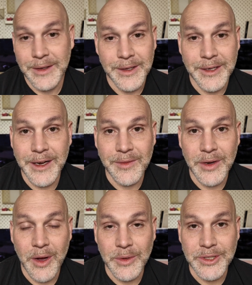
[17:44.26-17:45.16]
you never
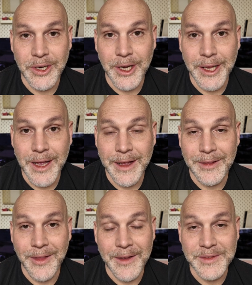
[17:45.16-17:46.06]
know what you're going to
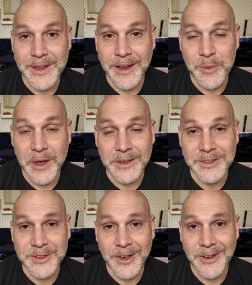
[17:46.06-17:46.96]
get. Life's like a box
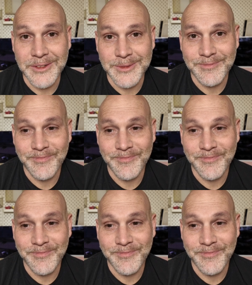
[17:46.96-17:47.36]
of cigars.